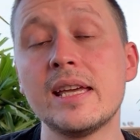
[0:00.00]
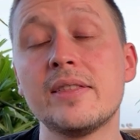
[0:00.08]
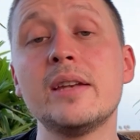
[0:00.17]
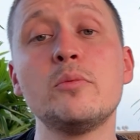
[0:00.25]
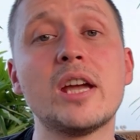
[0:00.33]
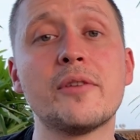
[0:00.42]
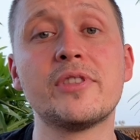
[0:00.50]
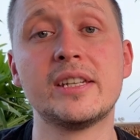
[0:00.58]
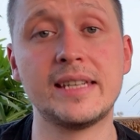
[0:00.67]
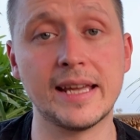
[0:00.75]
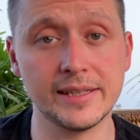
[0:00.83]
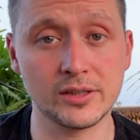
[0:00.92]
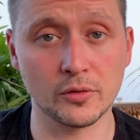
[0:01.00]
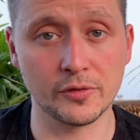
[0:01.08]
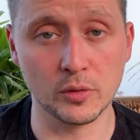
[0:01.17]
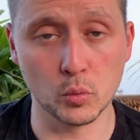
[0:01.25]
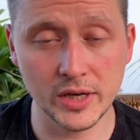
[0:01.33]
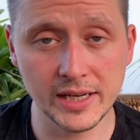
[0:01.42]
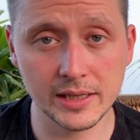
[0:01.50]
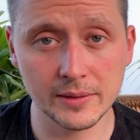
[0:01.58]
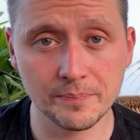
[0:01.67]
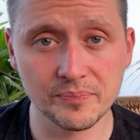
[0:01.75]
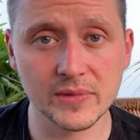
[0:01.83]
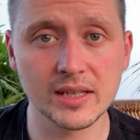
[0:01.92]
Then we have the days of the week,
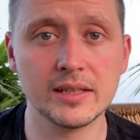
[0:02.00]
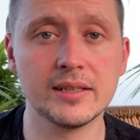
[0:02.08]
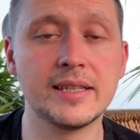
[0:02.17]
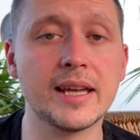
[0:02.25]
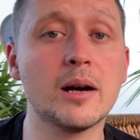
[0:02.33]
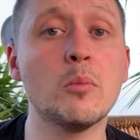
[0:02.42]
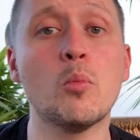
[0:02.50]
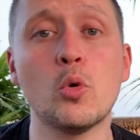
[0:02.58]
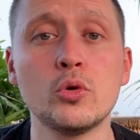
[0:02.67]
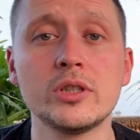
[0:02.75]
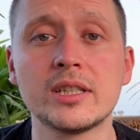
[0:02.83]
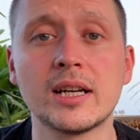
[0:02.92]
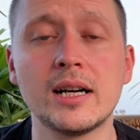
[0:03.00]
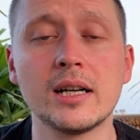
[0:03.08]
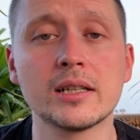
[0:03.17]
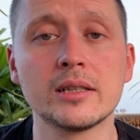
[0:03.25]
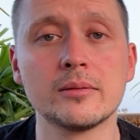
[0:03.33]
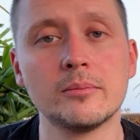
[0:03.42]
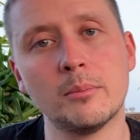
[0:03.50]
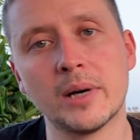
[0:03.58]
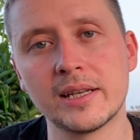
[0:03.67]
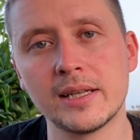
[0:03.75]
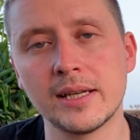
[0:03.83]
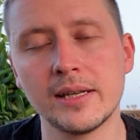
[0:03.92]
der Montag,
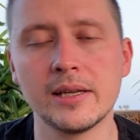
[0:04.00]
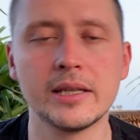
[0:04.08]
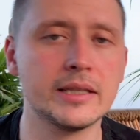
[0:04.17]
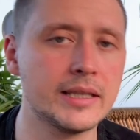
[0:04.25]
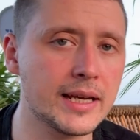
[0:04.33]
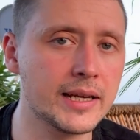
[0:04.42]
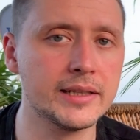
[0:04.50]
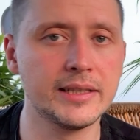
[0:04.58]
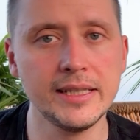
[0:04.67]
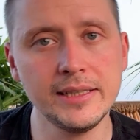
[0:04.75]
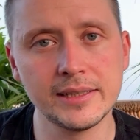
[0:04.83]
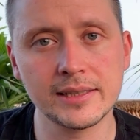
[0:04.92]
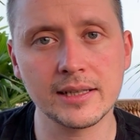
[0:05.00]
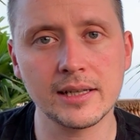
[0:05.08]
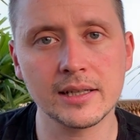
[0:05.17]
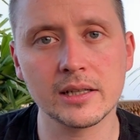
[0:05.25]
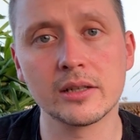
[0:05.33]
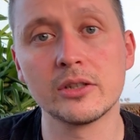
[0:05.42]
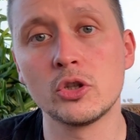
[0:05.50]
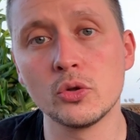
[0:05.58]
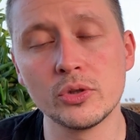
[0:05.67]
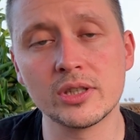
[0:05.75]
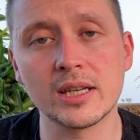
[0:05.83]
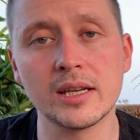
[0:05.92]
Monday, der Dienstag,
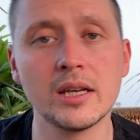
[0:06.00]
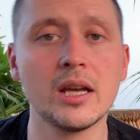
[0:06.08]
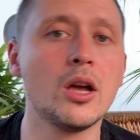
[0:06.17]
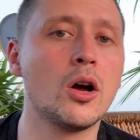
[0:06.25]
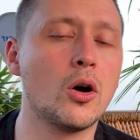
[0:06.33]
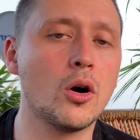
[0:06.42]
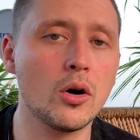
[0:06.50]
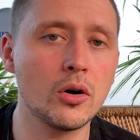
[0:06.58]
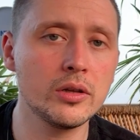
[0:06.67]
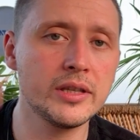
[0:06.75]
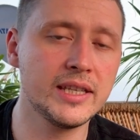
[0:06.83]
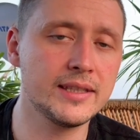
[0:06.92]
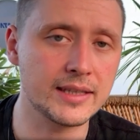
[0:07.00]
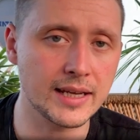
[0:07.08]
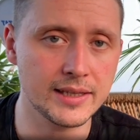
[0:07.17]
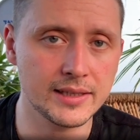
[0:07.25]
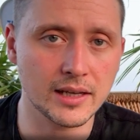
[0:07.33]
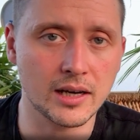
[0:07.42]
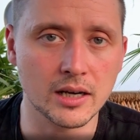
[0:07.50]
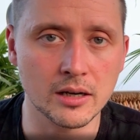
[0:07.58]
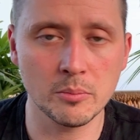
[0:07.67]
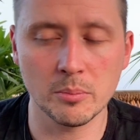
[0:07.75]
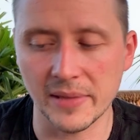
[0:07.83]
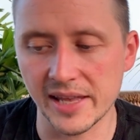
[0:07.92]
Tuesday. All these days are
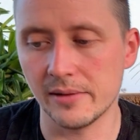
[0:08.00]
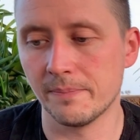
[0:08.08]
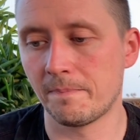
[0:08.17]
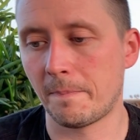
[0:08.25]
male.